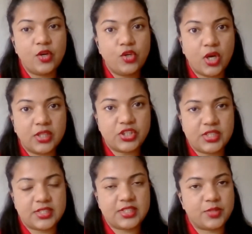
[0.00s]
not
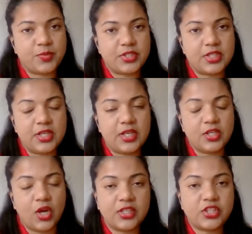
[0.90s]
just
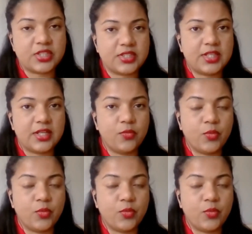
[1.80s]
that